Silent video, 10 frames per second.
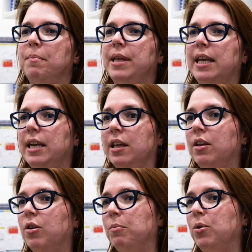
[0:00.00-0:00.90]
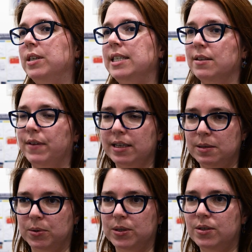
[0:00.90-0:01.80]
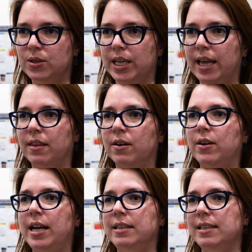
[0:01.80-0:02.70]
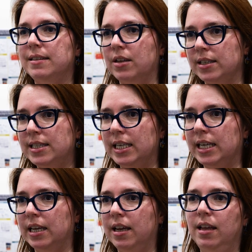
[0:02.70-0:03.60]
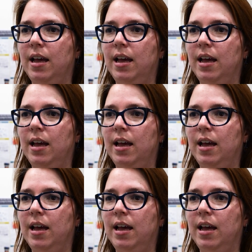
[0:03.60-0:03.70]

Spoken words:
getting communities of experts together and discussing